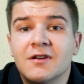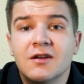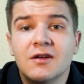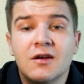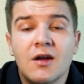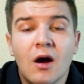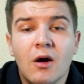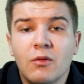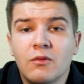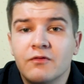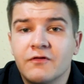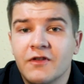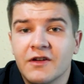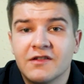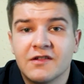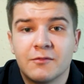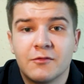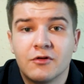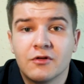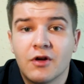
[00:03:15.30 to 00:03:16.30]
no
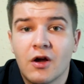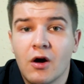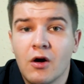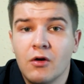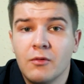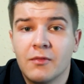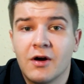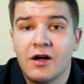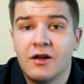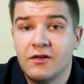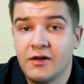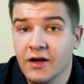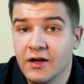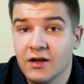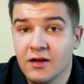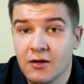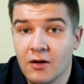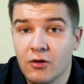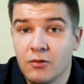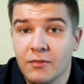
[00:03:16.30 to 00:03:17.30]
visible coma
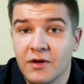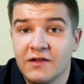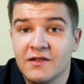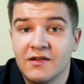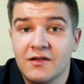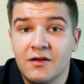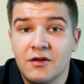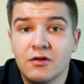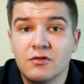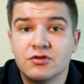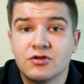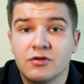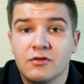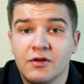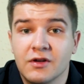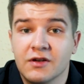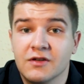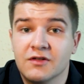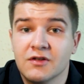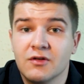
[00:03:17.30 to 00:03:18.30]
like comets
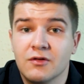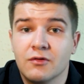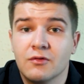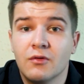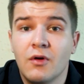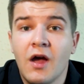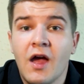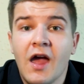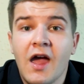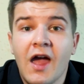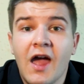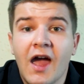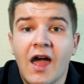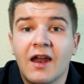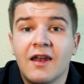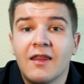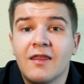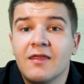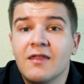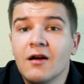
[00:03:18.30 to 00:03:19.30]
usually do,
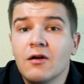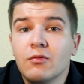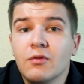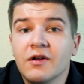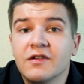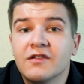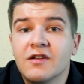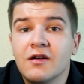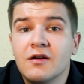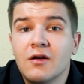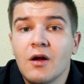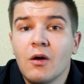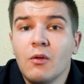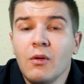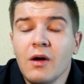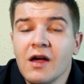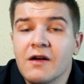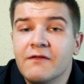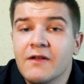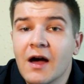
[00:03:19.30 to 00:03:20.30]
and there was
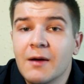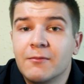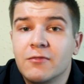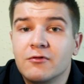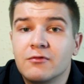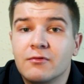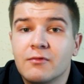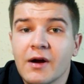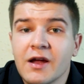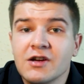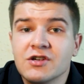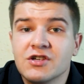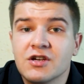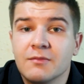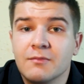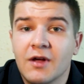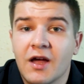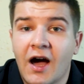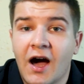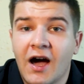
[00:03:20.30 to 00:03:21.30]
no
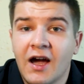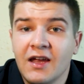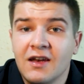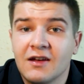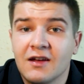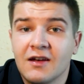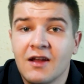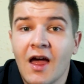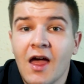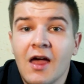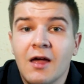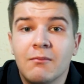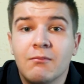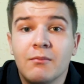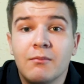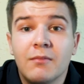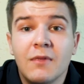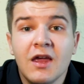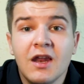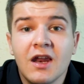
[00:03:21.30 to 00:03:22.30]
evaporation behind it,
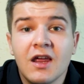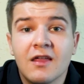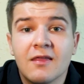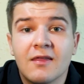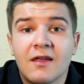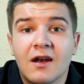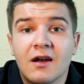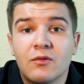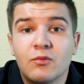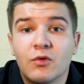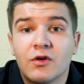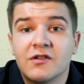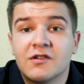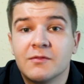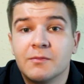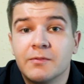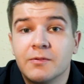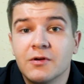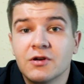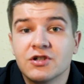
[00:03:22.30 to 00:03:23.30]
meaning that it
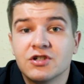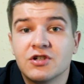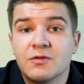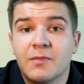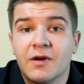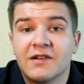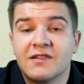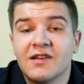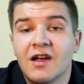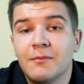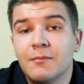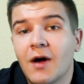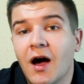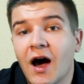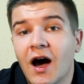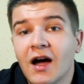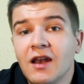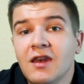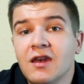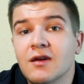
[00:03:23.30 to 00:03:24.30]
was pushed by
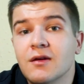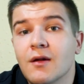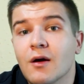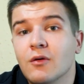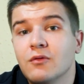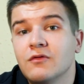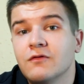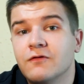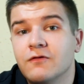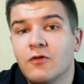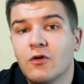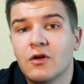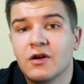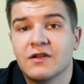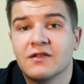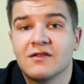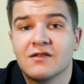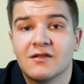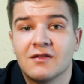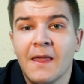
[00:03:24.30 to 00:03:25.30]
some unknown
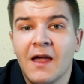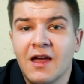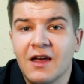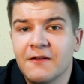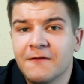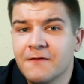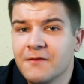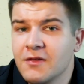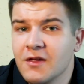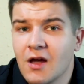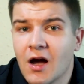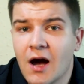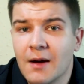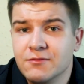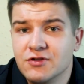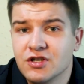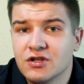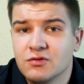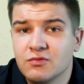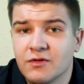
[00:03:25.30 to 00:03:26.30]
force. If the
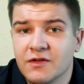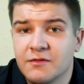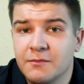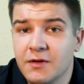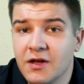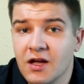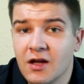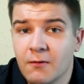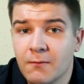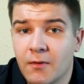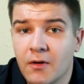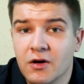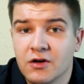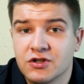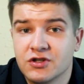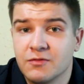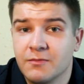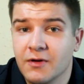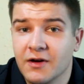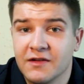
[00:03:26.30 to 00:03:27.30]
object was being
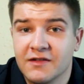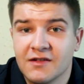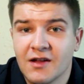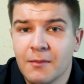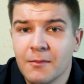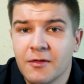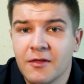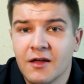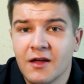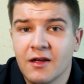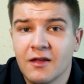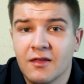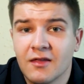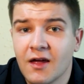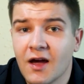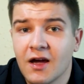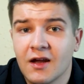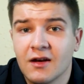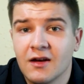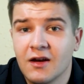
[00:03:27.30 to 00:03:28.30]
pushed by something,
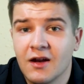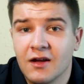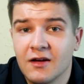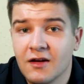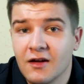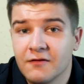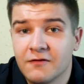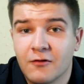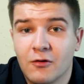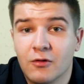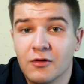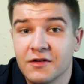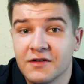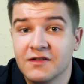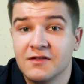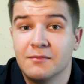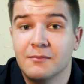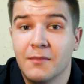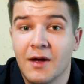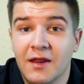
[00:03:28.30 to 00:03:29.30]
then it of
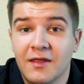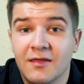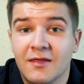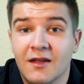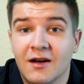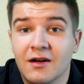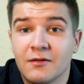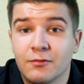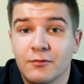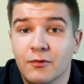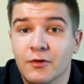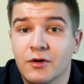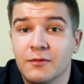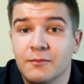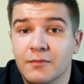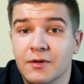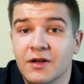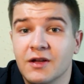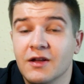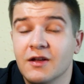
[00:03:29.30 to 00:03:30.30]
course meant that it
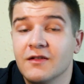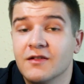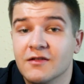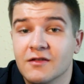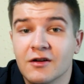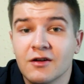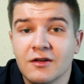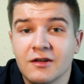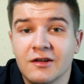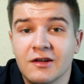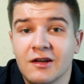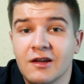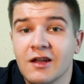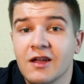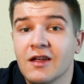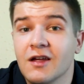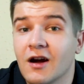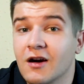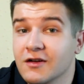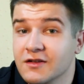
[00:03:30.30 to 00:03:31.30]
would be
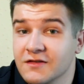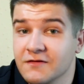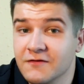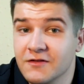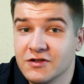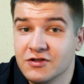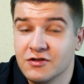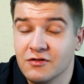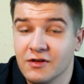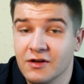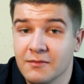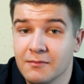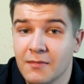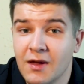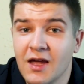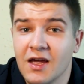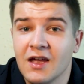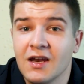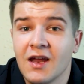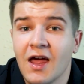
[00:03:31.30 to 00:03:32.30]
certainly artificially
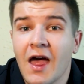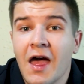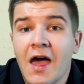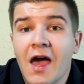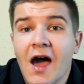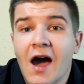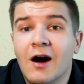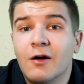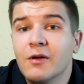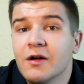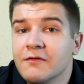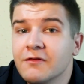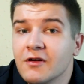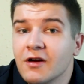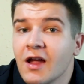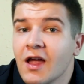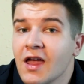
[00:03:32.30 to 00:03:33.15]
made. However,